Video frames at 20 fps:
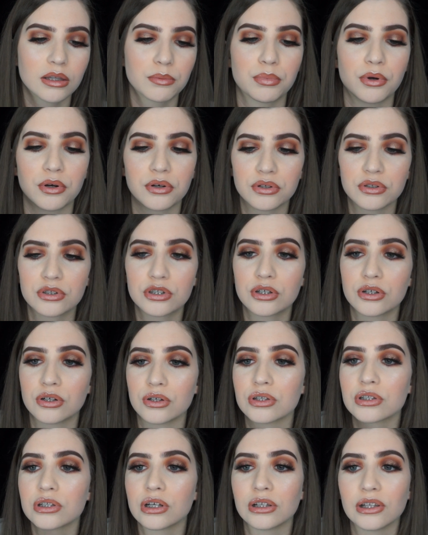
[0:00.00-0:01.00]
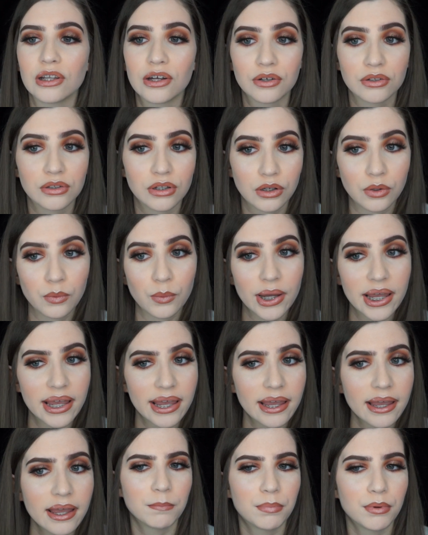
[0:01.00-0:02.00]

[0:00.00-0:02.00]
Product goes a long way,